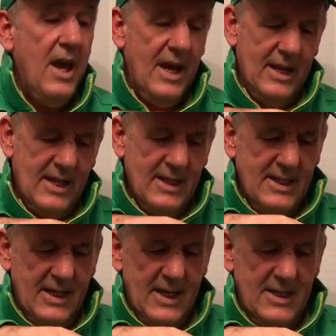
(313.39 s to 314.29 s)
and as I
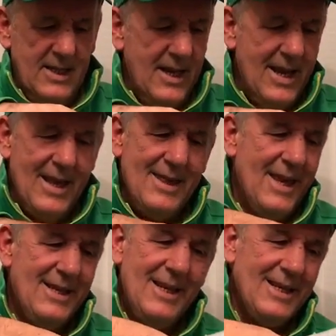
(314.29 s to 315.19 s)
says,
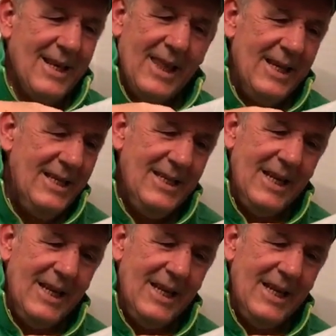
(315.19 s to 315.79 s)
this is clean,